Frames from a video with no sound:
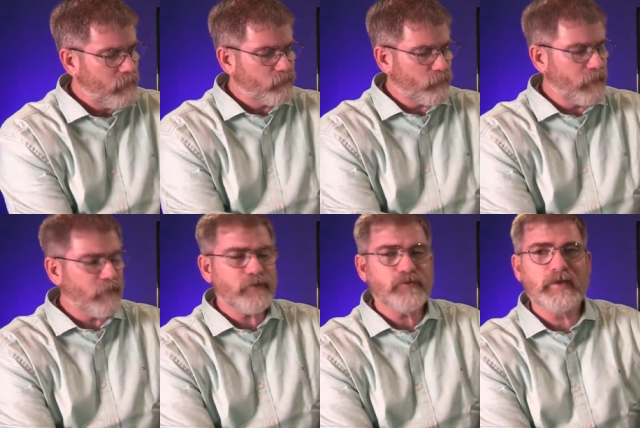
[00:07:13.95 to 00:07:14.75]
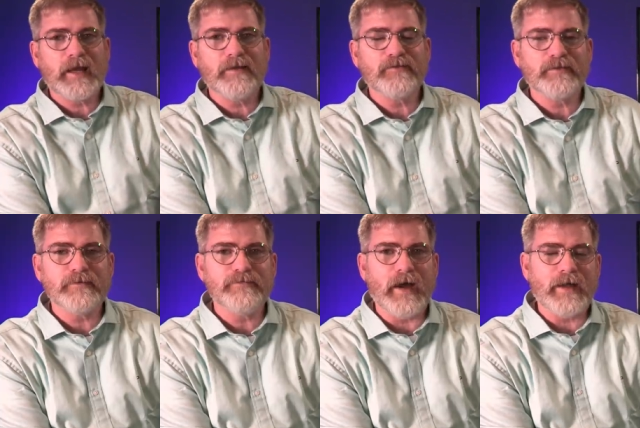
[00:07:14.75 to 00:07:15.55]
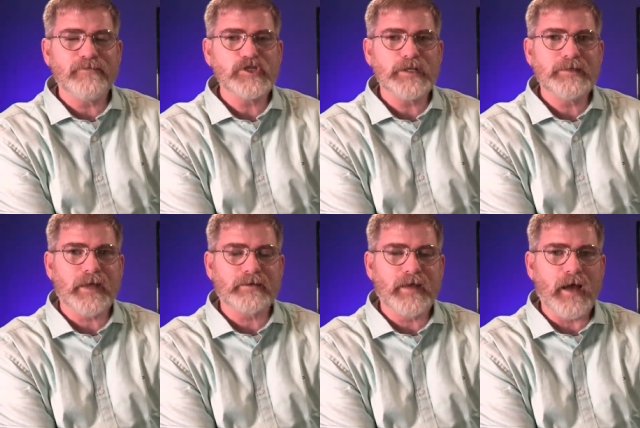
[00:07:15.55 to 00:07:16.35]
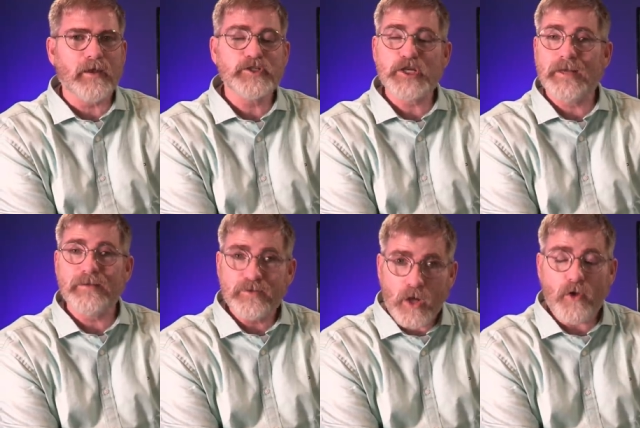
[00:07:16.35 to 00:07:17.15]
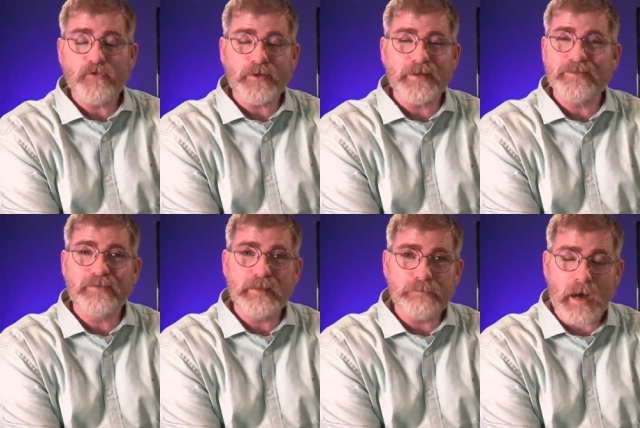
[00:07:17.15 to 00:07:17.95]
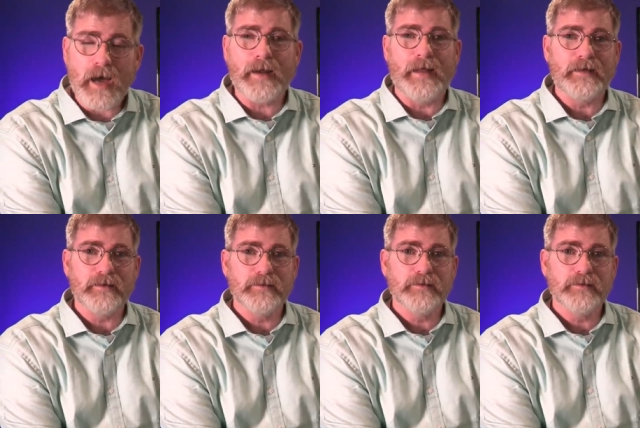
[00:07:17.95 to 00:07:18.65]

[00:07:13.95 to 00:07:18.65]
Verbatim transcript: so he understands the 5G technology and knows that it's demonic.